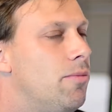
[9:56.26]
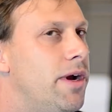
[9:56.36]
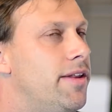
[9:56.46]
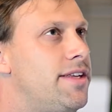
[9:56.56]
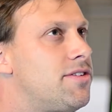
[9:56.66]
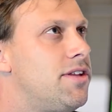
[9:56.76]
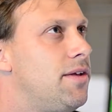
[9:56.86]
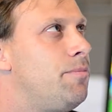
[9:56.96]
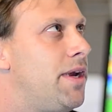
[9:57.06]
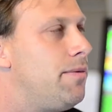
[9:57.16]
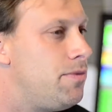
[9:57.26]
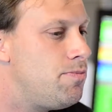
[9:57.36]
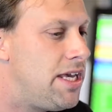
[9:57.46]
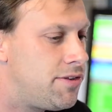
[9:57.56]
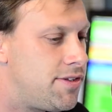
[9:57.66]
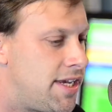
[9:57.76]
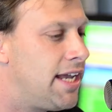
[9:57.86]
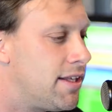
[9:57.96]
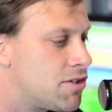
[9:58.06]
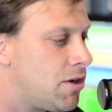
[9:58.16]
know, Mary, but me
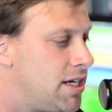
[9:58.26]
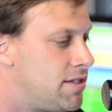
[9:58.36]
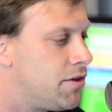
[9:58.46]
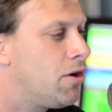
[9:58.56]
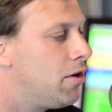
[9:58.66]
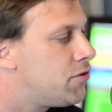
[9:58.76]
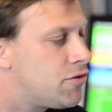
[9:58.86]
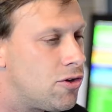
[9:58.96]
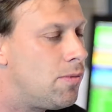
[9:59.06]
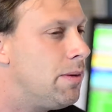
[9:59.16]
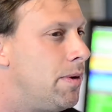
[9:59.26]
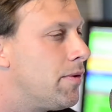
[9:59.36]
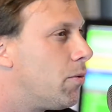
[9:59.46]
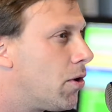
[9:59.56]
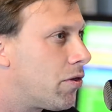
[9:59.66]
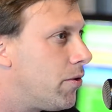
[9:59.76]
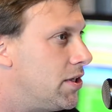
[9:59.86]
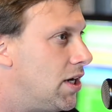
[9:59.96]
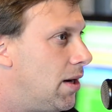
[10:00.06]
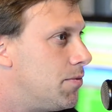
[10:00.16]
saying that's crazy, there are so many people that work
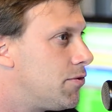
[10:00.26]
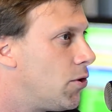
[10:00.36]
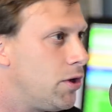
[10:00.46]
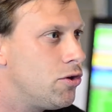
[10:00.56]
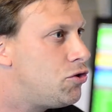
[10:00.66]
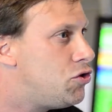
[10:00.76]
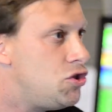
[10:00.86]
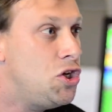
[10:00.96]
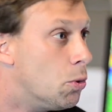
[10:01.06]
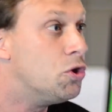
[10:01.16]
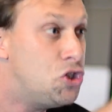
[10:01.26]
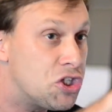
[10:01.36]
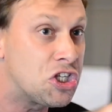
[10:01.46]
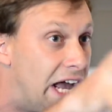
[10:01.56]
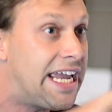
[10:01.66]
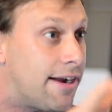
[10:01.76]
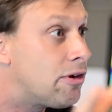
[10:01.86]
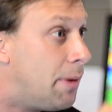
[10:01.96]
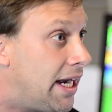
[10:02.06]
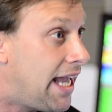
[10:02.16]
3 jobs. So you were just like
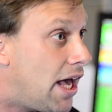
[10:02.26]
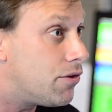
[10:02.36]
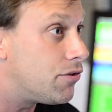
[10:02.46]
everybody else.